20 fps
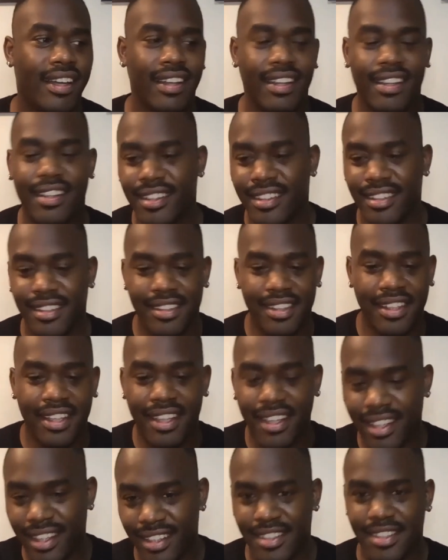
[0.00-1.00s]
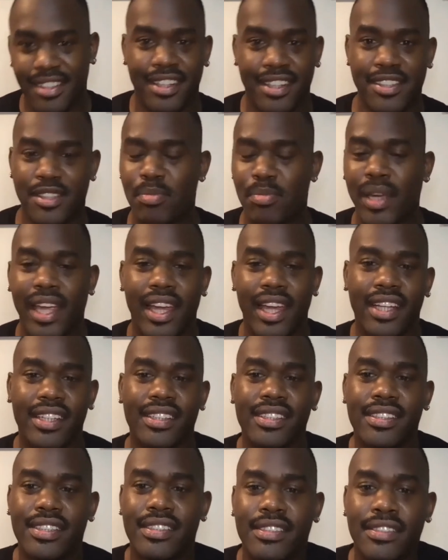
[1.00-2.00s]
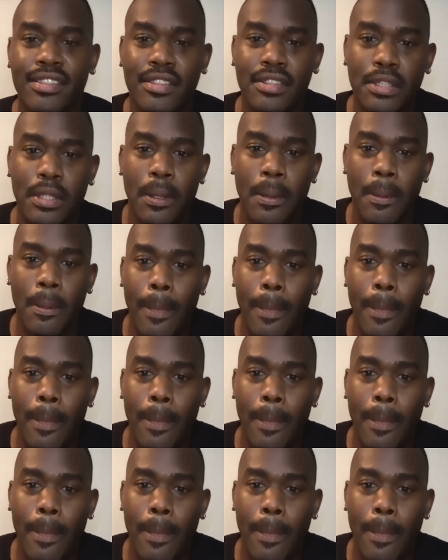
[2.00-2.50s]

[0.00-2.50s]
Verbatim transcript: uh, ex- expand. So.